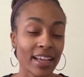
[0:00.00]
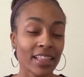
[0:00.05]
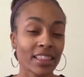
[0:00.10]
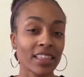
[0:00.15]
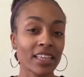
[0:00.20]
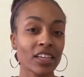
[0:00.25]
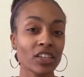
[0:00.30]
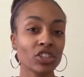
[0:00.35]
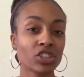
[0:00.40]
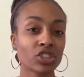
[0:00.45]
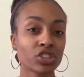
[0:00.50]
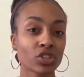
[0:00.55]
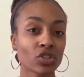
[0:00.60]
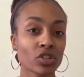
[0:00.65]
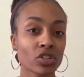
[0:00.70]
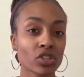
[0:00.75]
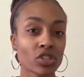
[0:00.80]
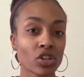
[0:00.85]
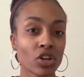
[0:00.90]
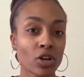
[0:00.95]
These
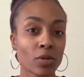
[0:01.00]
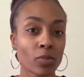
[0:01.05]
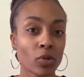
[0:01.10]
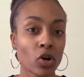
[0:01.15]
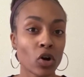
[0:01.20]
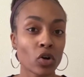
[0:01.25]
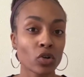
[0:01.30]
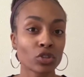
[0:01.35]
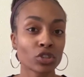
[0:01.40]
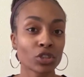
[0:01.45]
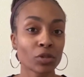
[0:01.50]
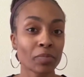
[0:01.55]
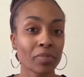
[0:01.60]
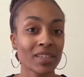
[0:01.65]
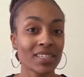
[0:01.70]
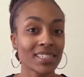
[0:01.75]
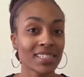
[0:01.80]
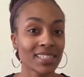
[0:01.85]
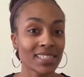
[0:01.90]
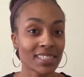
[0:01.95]
short-term goals should
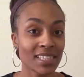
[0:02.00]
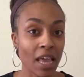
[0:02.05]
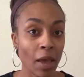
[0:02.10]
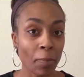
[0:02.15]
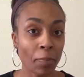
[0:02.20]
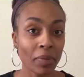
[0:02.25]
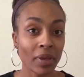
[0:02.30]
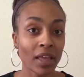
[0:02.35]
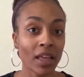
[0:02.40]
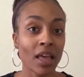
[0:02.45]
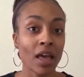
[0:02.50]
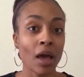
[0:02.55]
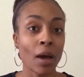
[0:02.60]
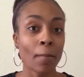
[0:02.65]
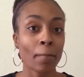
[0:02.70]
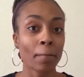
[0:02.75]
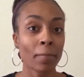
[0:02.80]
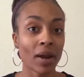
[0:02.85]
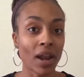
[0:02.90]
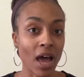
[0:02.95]
be stepping
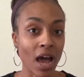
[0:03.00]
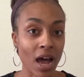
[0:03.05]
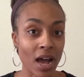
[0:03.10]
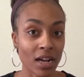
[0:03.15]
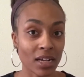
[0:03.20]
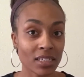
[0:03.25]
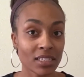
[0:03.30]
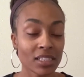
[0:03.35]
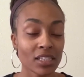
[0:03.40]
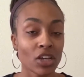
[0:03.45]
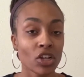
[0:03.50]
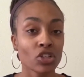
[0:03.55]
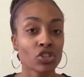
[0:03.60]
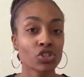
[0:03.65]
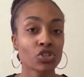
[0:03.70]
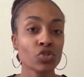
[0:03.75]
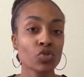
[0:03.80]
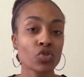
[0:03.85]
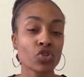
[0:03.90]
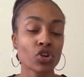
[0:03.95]
blocks
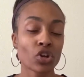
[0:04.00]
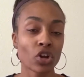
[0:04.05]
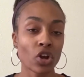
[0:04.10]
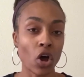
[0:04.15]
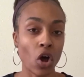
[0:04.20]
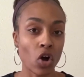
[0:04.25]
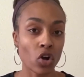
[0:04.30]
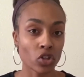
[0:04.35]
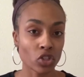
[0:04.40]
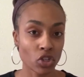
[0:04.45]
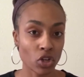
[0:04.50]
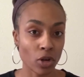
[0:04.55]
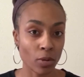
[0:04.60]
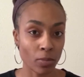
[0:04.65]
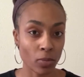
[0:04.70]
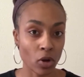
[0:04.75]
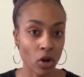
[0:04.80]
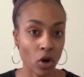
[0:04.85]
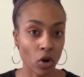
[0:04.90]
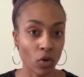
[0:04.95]
to your
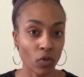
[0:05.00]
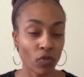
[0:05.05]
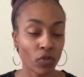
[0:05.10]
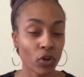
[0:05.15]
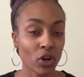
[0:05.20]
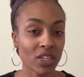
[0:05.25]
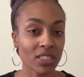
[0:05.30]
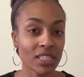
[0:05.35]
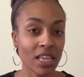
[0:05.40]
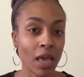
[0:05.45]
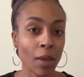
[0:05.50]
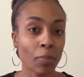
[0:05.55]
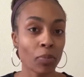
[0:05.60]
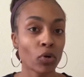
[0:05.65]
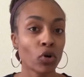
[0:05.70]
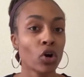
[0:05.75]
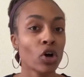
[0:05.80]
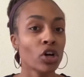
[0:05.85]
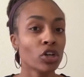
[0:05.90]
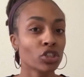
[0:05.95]
long-term goal. For
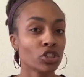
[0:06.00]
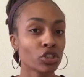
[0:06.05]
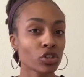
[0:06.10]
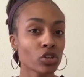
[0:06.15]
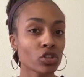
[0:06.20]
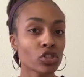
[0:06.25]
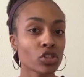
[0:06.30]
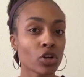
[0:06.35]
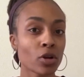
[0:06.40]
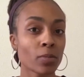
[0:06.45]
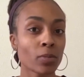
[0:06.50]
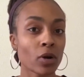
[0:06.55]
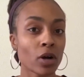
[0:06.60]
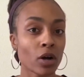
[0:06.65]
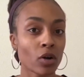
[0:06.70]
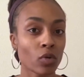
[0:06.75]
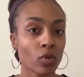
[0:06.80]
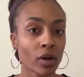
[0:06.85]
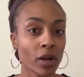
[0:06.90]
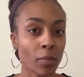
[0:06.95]
example, short-term
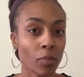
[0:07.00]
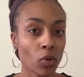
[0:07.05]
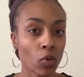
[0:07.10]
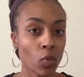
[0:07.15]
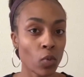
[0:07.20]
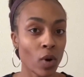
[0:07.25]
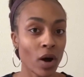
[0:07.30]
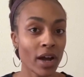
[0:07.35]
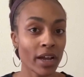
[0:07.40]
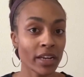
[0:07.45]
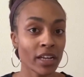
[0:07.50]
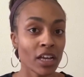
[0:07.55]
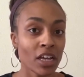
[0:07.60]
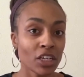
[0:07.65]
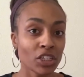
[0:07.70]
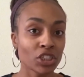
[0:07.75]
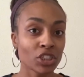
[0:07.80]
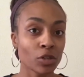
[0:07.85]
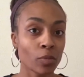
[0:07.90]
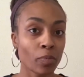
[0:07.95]
goal number one
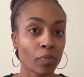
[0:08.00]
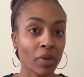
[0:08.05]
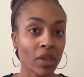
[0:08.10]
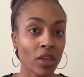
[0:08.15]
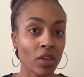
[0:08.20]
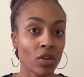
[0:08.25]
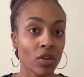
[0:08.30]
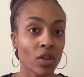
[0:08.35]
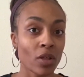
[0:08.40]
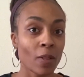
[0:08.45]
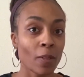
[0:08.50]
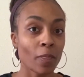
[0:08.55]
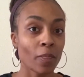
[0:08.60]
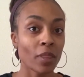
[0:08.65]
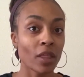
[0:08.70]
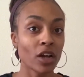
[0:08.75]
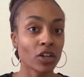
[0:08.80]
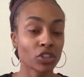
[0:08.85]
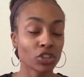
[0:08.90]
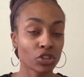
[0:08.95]
should be
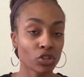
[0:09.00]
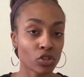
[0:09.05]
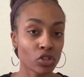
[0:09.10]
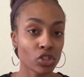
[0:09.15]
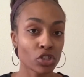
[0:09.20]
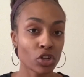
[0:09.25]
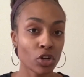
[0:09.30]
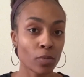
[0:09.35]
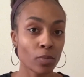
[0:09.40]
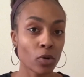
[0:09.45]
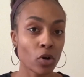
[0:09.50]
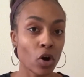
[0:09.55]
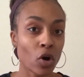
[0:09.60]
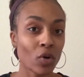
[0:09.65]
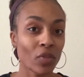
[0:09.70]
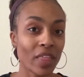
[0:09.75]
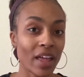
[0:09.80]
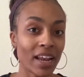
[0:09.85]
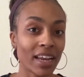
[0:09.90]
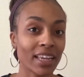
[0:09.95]
a short-term
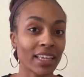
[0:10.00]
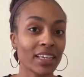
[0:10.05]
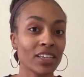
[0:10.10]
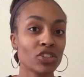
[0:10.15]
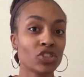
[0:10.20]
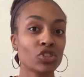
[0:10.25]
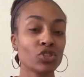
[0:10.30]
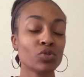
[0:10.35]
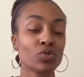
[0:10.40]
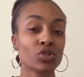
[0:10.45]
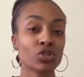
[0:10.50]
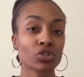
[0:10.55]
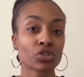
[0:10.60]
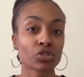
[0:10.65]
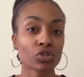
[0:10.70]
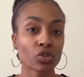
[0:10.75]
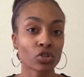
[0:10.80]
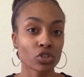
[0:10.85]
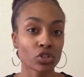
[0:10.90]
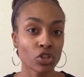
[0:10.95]
goal that leads you to
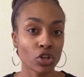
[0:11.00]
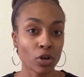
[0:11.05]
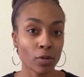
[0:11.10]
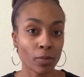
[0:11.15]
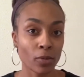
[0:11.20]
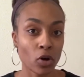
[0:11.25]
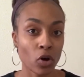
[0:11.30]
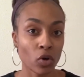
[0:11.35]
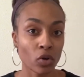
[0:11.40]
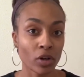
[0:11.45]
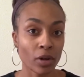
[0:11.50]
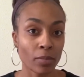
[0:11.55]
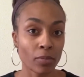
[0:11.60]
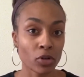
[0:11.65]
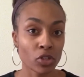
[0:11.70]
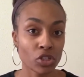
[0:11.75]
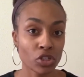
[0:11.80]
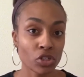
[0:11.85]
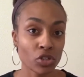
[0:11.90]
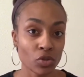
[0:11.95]
short-term goal
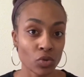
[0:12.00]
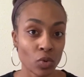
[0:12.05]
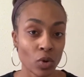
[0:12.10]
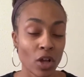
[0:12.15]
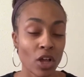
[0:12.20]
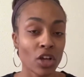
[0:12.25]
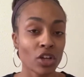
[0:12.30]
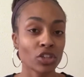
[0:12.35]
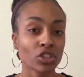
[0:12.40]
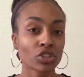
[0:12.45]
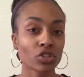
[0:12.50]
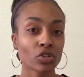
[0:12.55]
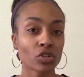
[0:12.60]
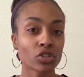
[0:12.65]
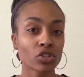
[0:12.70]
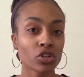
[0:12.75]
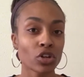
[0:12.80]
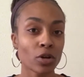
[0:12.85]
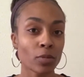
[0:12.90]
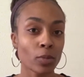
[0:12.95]
number two.
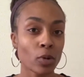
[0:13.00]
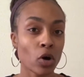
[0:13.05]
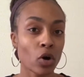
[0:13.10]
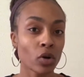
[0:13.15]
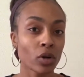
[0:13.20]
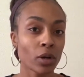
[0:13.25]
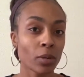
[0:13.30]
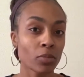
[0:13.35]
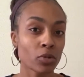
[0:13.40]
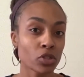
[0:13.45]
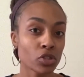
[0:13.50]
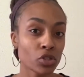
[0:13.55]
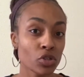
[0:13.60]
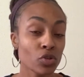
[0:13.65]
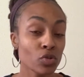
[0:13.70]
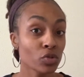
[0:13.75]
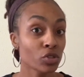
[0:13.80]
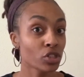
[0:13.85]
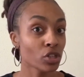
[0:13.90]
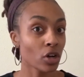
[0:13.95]
Short-term goal number
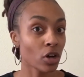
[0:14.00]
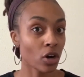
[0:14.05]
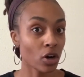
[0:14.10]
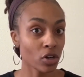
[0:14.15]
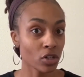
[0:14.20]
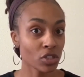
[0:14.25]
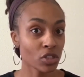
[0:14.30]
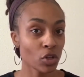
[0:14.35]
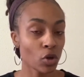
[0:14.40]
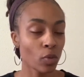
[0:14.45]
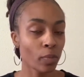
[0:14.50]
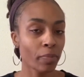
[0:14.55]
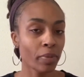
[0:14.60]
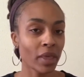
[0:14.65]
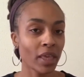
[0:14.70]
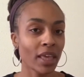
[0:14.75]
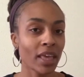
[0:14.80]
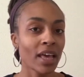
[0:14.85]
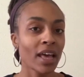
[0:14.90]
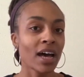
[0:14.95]
two should also
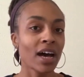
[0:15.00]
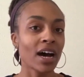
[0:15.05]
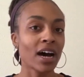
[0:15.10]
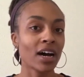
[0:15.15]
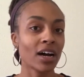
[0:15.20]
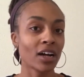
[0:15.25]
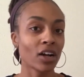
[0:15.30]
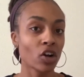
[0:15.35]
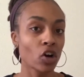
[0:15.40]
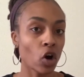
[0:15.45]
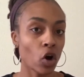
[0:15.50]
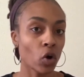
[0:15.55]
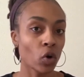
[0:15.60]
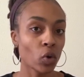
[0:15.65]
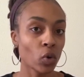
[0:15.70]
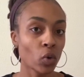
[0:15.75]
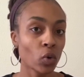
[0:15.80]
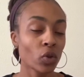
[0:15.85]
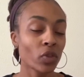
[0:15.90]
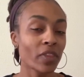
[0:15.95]
be a
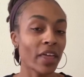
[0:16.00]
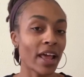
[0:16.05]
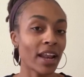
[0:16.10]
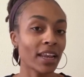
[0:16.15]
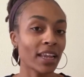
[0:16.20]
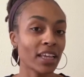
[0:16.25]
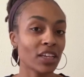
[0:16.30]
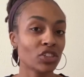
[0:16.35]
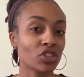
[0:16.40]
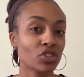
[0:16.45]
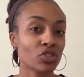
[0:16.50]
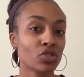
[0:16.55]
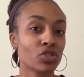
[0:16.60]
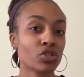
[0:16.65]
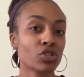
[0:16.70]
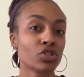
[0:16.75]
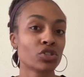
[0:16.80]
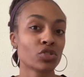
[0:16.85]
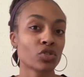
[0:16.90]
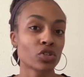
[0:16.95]
goal that leads you to
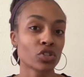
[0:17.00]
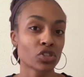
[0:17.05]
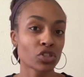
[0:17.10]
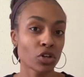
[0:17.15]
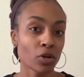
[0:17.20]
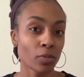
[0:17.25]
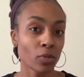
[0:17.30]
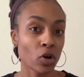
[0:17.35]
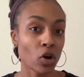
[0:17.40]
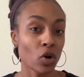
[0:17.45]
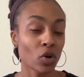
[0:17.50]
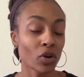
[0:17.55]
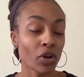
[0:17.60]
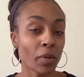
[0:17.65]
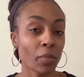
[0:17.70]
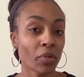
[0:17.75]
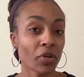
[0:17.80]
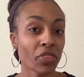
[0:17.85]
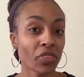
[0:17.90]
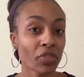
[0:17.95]
short-term goal
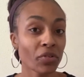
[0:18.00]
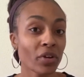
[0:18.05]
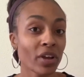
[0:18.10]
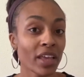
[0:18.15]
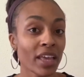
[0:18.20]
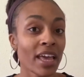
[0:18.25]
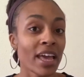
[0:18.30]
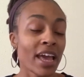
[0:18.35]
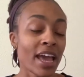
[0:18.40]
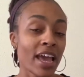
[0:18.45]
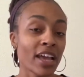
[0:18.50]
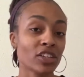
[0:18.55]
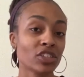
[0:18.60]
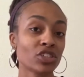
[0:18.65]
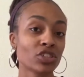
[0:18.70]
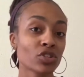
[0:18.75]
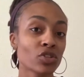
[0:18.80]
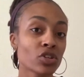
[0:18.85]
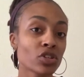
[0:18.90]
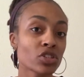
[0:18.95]
number three. And
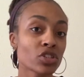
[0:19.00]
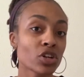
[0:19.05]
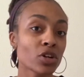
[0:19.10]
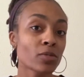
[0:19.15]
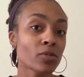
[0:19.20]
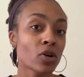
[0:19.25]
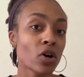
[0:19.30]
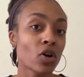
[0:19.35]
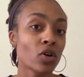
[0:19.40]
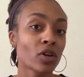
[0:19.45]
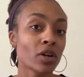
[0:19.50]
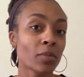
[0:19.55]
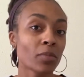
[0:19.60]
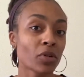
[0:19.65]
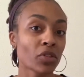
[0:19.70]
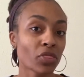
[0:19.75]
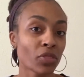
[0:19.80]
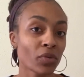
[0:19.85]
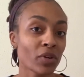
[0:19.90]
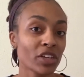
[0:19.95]
short-term goal number
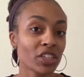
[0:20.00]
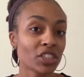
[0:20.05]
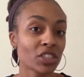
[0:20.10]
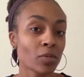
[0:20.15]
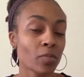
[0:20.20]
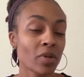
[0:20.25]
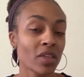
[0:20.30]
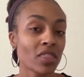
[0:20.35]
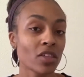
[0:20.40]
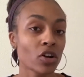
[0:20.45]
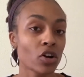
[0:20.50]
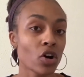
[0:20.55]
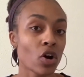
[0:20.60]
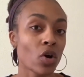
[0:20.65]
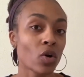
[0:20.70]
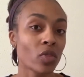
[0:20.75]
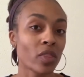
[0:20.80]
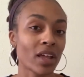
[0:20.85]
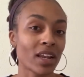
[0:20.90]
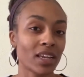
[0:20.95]
three should be the
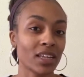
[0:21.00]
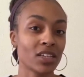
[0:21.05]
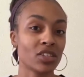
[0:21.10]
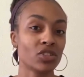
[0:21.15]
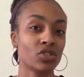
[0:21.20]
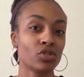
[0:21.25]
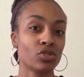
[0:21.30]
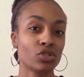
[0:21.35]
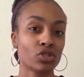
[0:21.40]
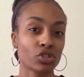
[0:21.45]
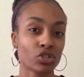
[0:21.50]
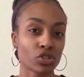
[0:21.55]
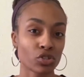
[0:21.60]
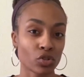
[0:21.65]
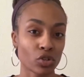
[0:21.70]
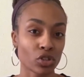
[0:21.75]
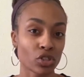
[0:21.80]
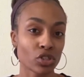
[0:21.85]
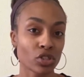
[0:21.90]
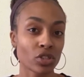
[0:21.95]
goal that leads you to
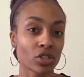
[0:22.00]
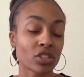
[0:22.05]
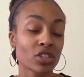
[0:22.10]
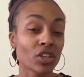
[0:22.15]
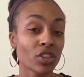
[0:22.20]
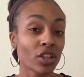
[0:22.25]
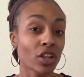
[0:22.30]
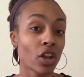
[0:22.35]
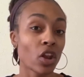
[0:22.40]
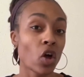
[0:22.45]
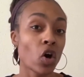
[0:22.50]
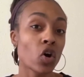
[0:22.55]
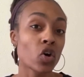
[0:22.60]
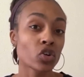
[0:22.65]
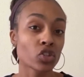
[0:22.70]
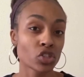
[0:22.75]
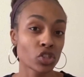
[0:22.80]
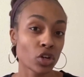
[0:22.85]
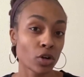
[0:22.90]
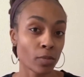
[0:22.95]
short to the
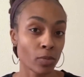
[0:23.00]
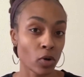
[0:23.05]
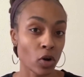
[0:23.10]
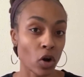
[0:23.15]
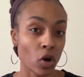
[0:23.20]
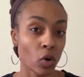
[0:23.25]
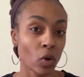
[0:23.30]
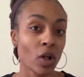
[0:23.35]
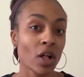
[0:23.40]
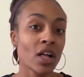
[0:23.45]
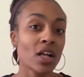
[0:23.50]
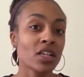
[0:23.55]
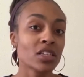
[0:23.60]
long-term goal.